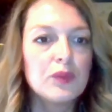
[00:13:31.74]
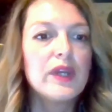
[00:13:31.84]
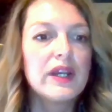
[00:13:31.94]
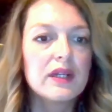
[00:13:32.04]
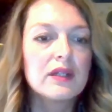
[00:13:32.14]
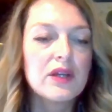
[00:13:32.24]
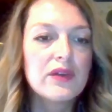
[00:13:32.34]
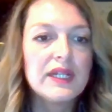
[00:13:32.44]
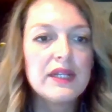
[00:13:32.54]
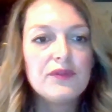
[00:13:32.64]
are
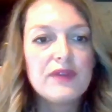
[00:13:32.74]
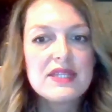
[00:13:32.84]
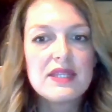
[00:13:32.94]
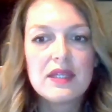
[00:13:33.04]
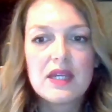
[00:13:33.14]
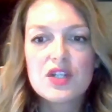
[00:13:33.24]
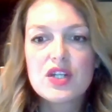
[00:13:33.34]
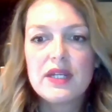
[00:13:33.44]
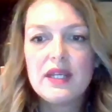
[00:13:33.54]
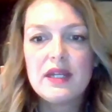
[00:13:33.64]
currently investing
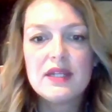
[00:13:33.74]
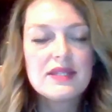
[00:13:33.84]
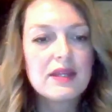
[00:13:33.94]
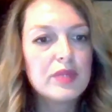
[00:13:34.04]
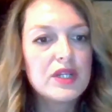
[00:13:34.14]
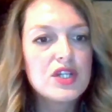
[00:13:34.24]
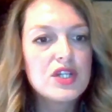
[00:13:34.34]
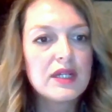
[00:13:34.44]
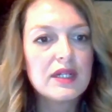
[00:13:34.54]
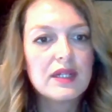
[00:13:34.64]
actually in
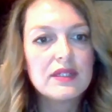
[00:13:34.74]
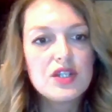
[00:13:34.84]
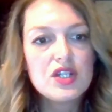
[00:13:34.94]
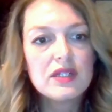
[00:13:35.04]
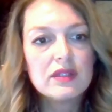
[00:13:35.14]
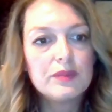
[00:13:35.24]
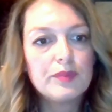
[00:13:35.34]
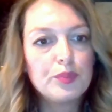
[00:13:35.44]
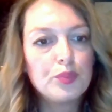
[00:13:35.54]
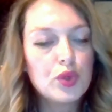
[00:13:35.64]
establishing a
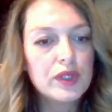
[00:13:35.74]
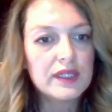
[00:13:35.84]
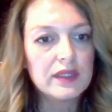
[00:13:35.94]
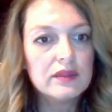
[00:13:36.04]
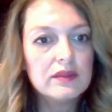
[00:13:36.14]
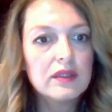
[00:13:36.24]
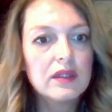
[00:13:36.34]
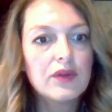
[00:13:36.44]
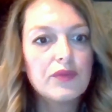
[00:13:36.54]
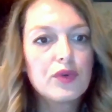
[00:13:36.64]
digital portal
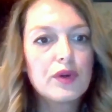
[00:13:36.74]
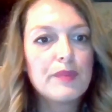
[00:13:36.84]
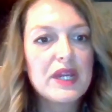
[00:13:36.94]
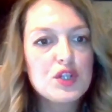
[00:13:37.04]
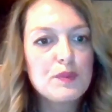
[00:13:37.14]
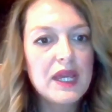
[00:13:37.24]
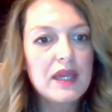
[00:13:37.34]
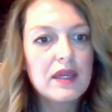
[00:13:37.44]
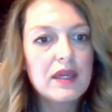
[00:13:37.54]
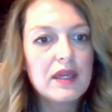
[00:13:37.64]
for
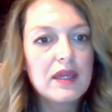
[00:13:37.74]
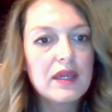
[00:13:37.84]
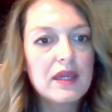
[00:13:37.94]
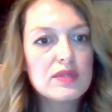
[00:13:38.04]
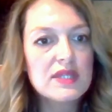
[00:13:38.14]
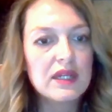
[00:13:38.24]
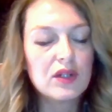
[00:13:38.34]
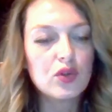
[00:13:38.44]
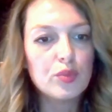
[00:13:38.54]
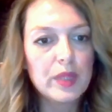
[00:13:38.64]
matchmaking schools
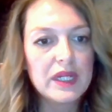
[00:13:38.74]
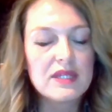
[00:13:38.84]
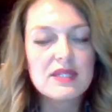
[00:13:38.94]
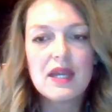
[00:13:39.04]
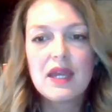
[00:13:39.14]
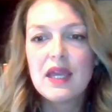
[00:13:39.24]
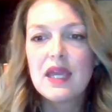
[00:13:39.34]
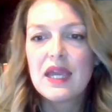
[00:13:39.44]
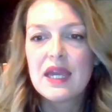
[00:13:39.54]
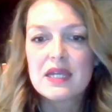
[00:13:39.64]
and companies.
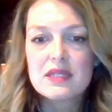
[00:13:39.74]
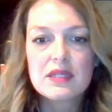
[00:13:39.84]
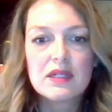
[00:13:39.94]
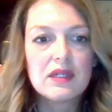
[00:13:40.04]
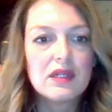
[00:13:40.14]
As